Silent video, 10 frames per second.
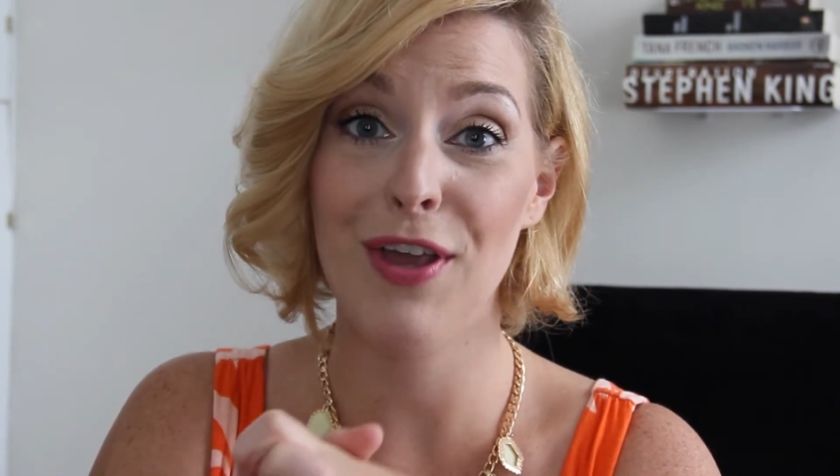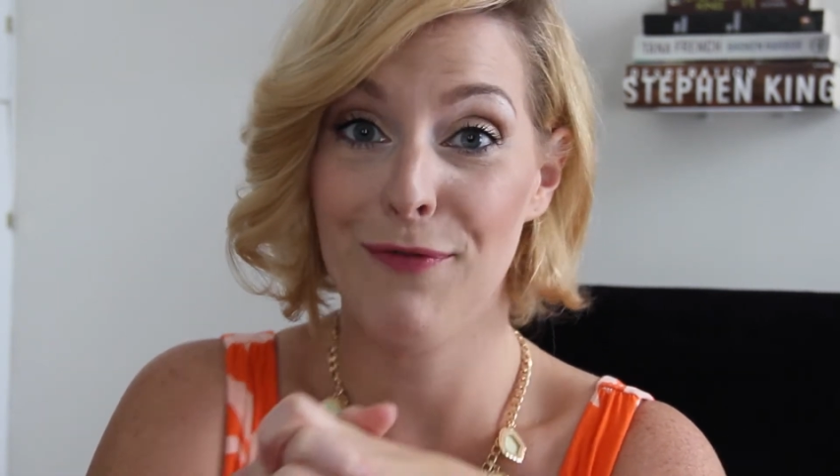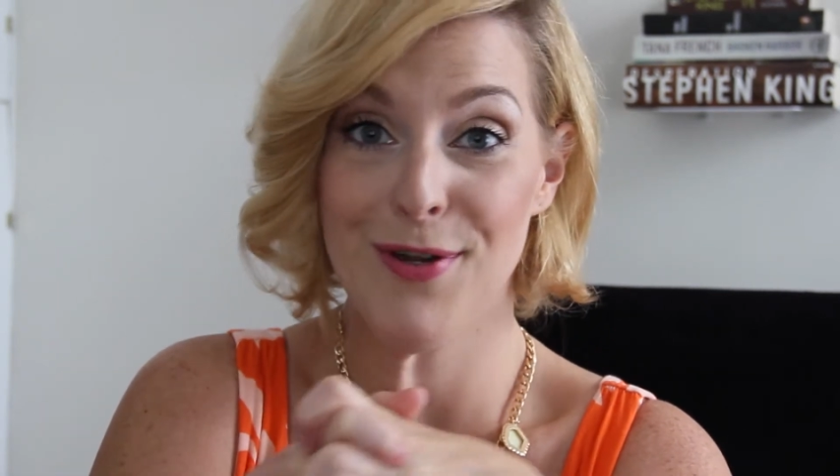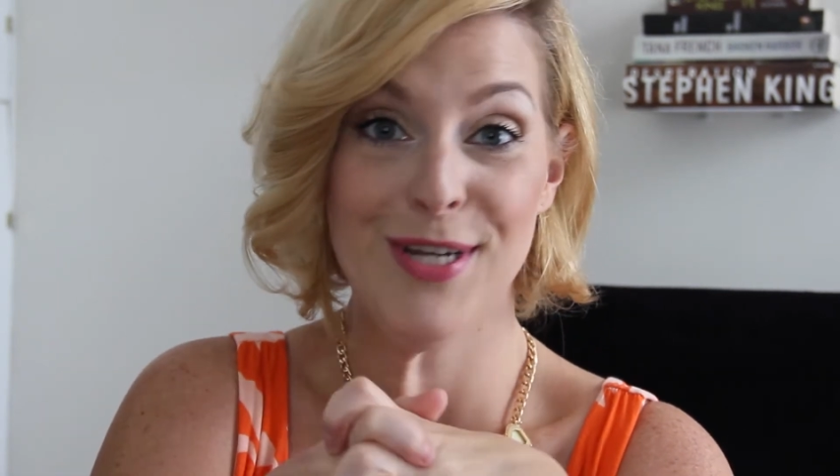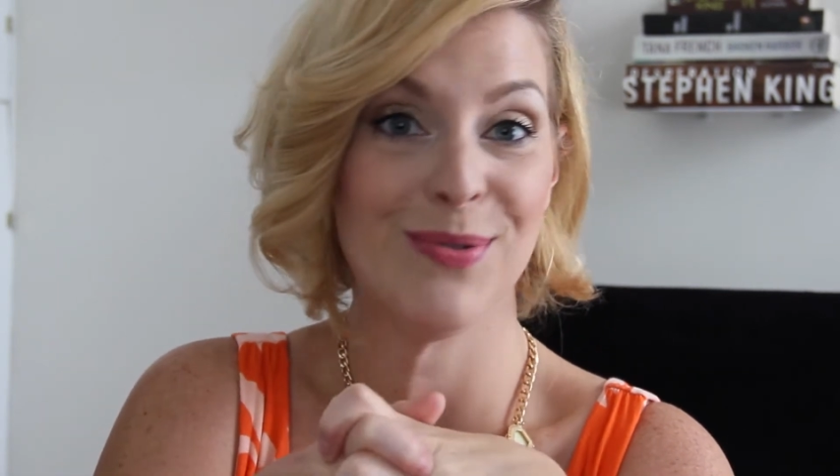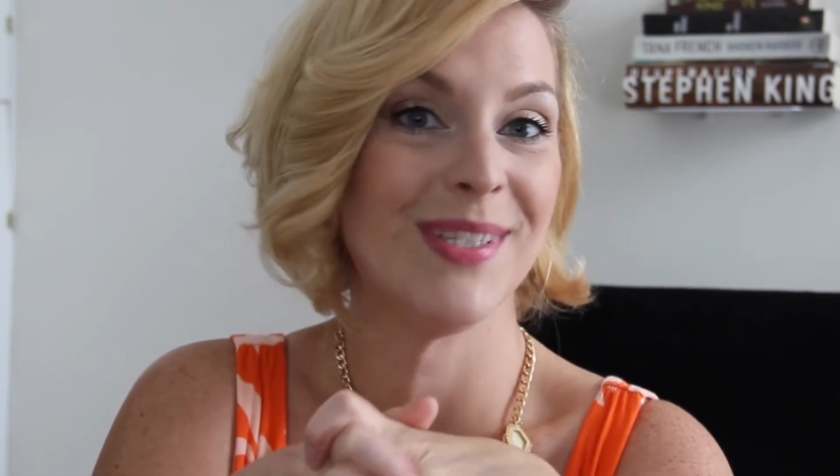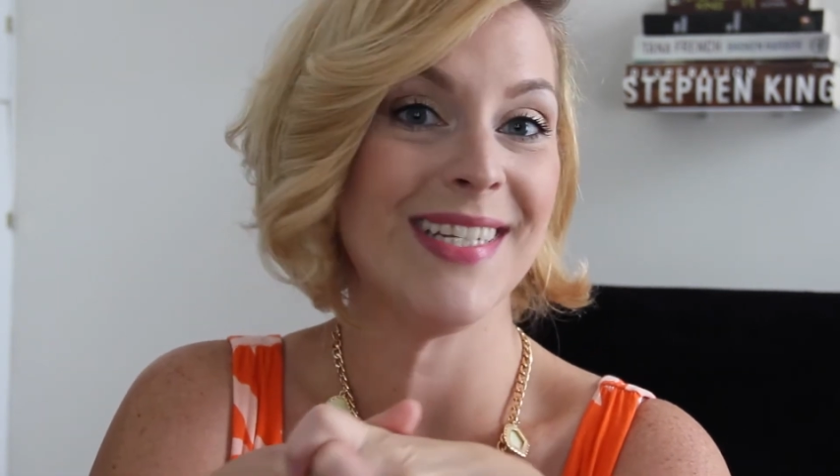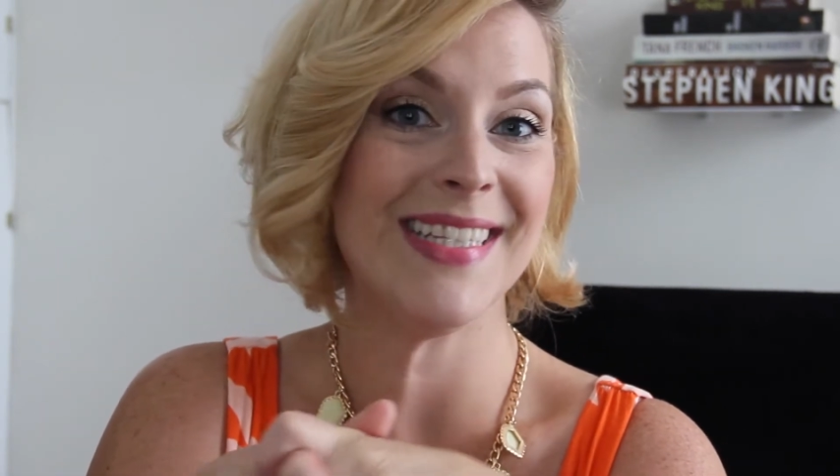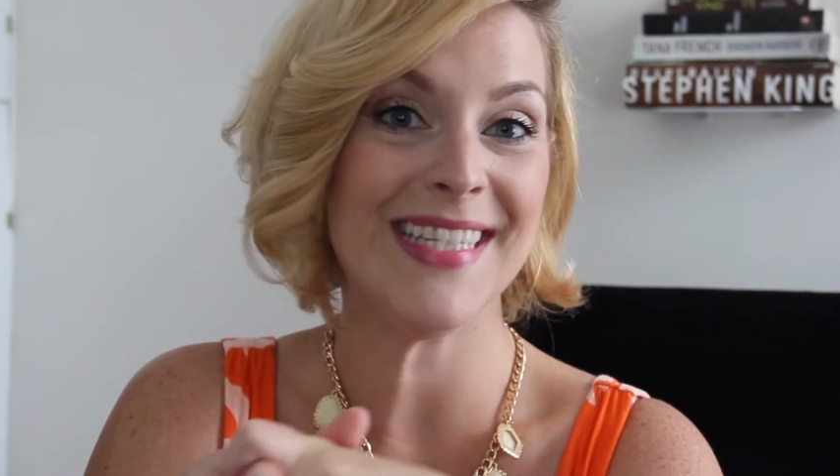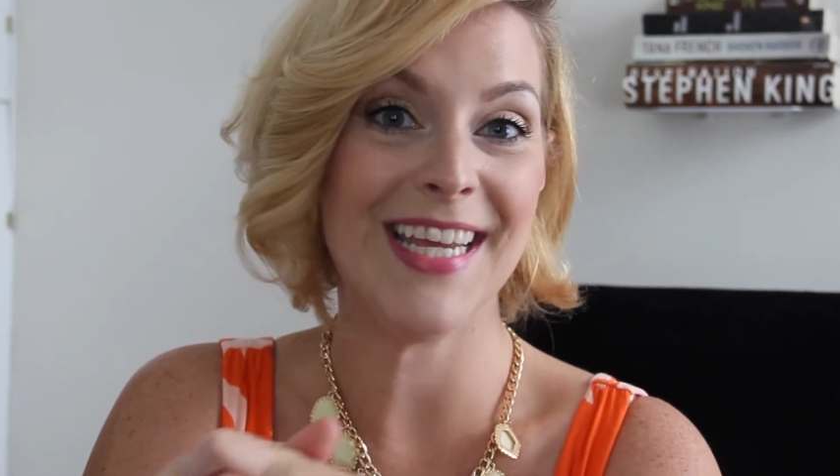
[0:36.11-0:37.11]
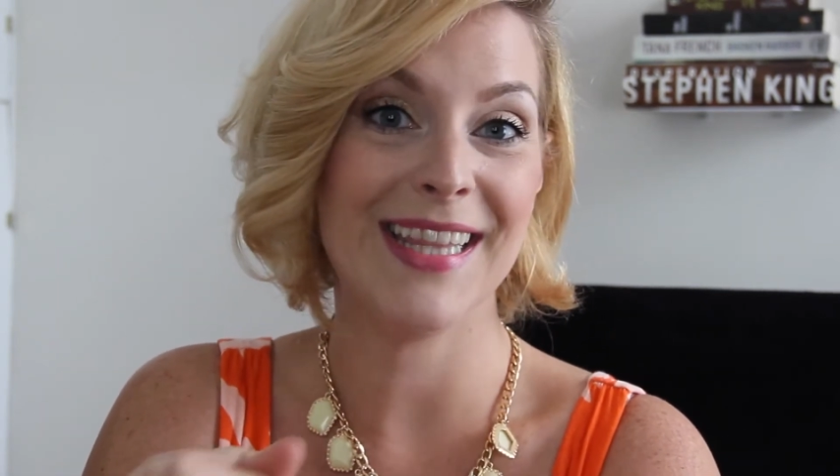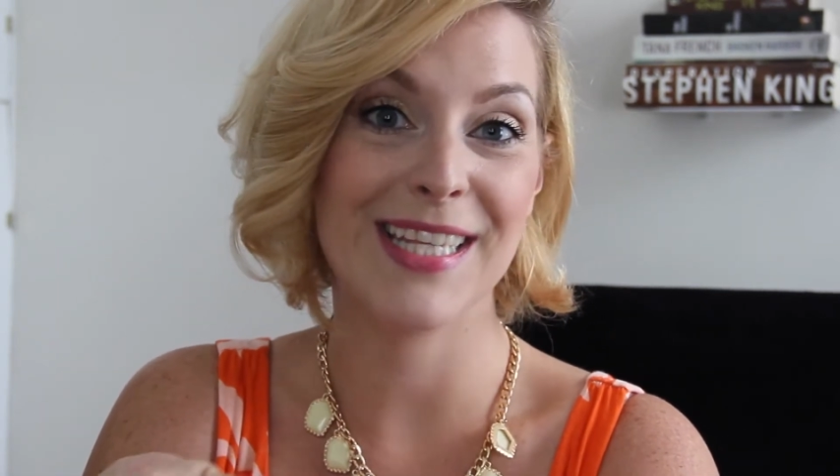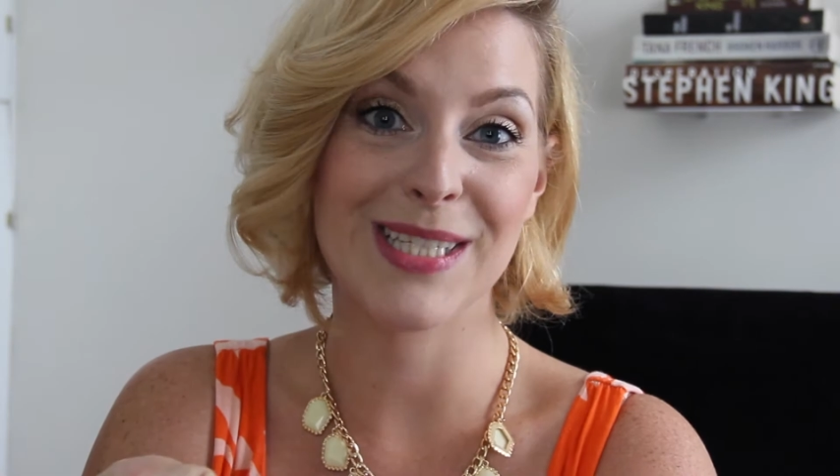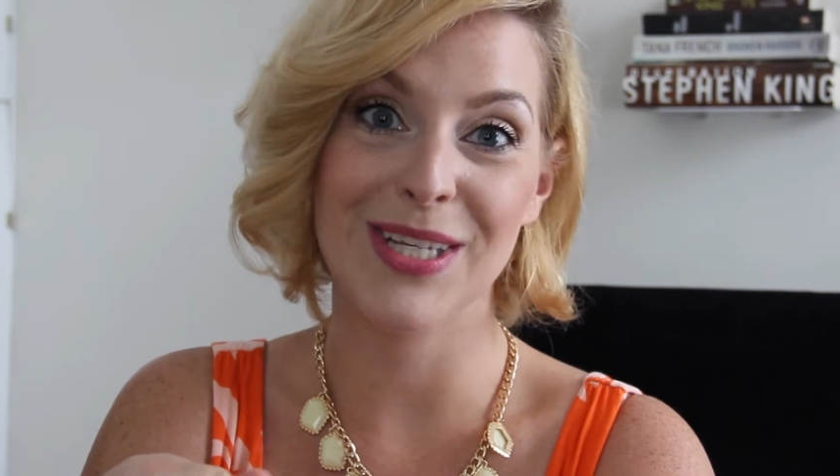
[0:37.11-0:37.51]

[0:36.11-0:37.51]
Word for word: If you're interested in seeing this